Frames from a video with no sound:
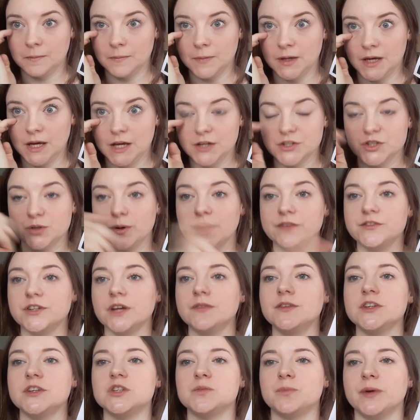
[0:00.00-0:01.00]
So I've done the
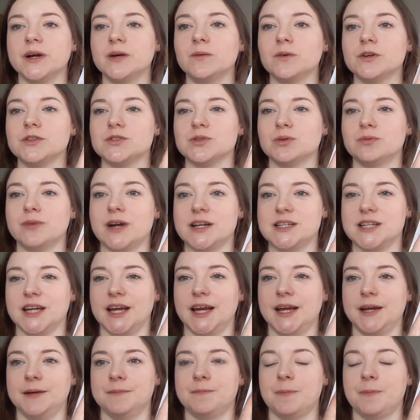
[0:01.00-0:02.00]
spring ones
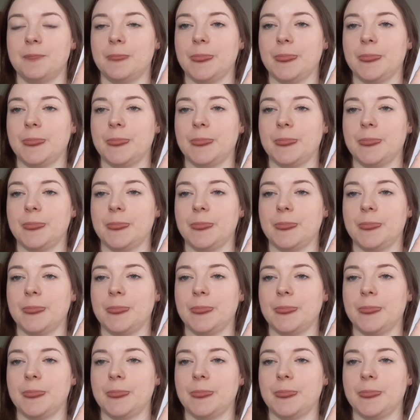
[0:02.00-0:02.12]
already,